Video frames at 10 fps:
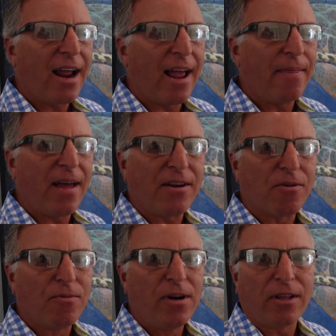and then
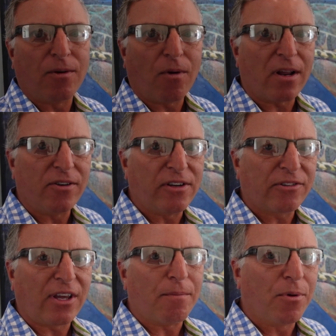you really want to
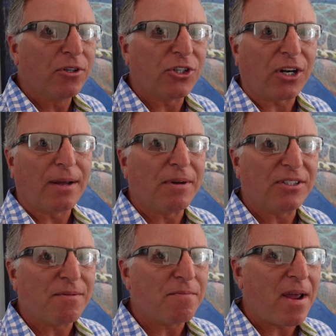just keep pushing the
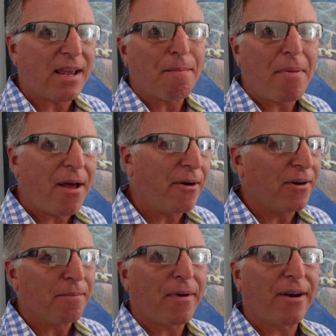limits and make it
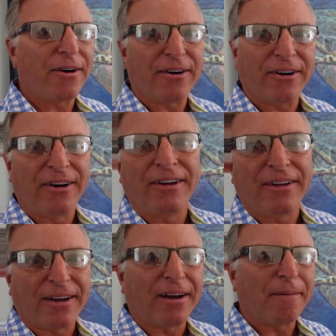better and better.
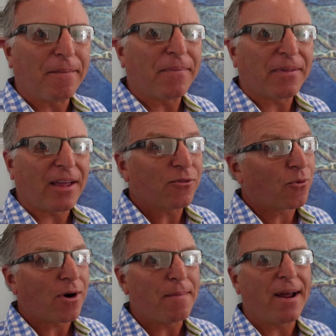That's
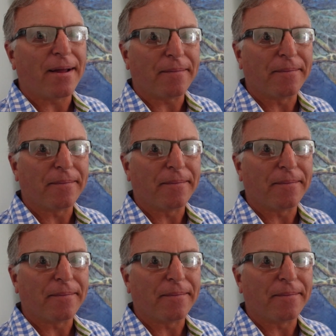where I'm at.